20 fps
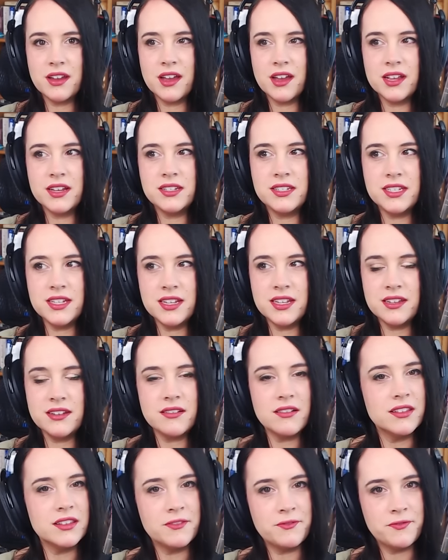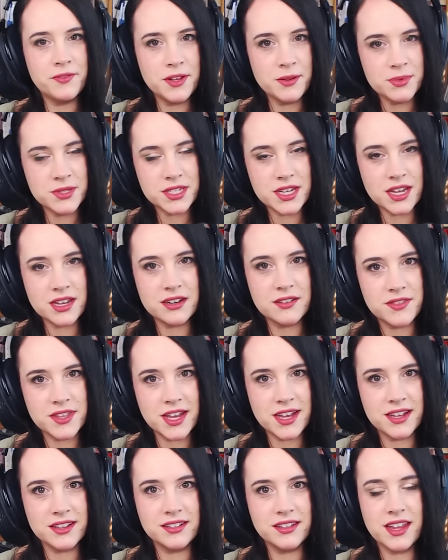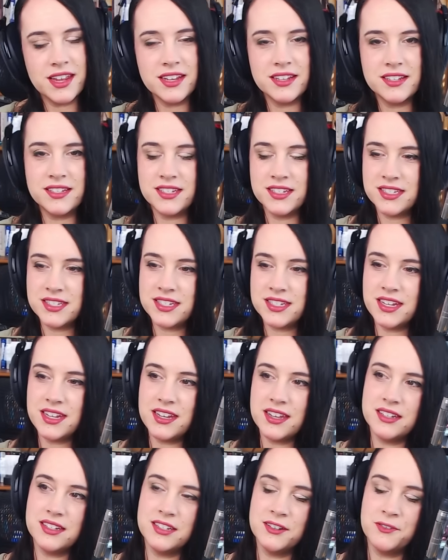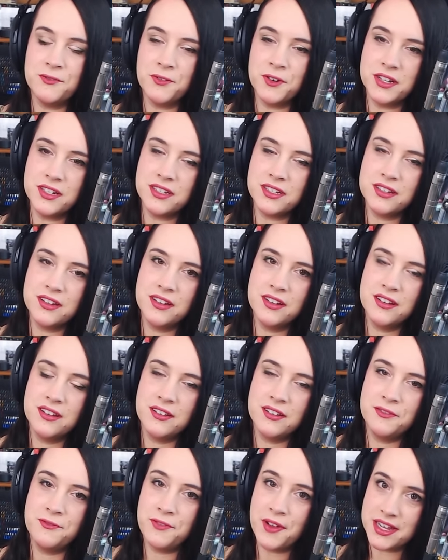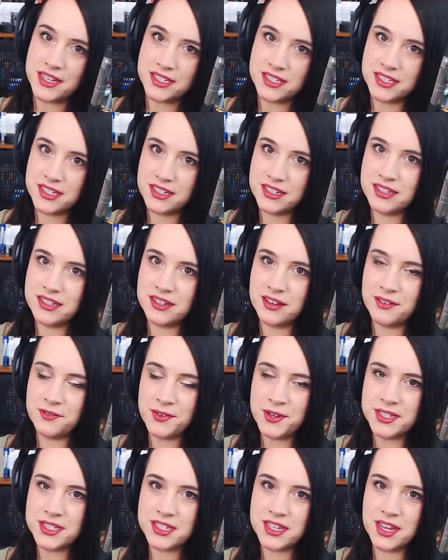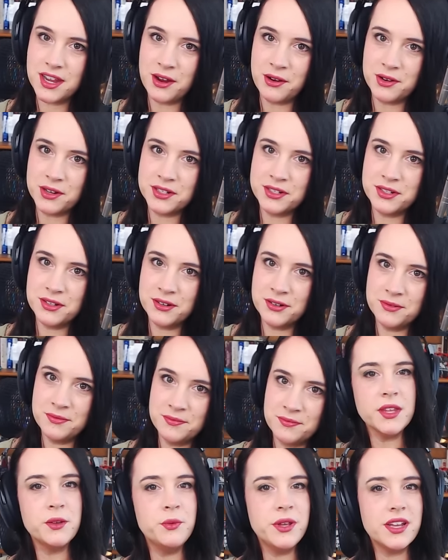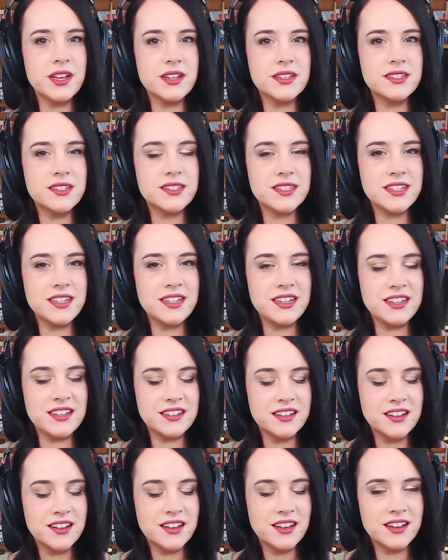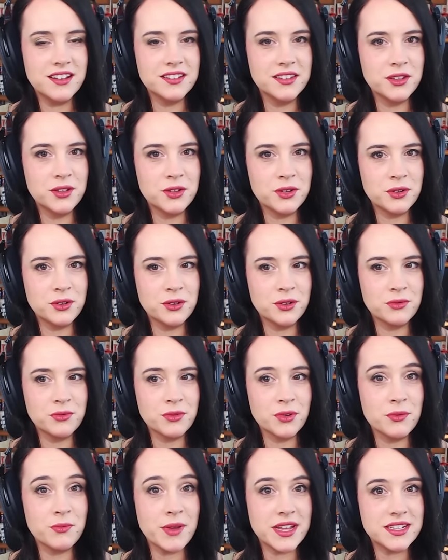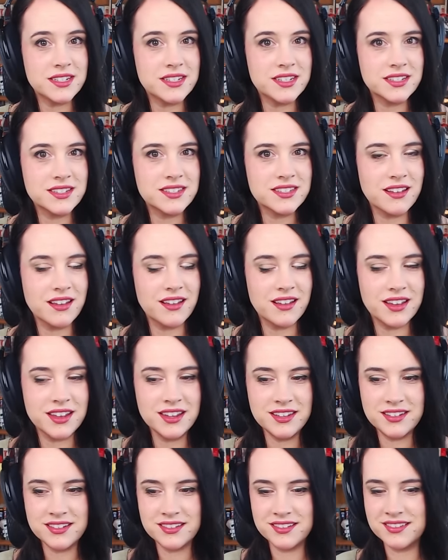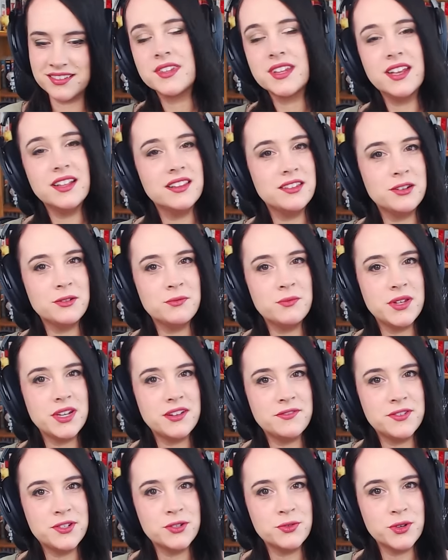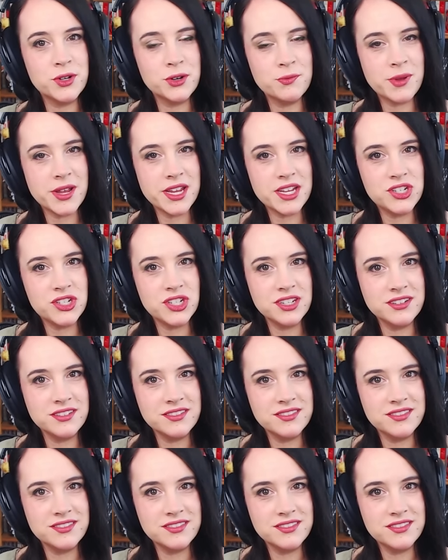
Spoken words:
I did, on the flip side of that, like to see a different facet of his character. We got to see a little romantic side, a little bit of Twitterpation,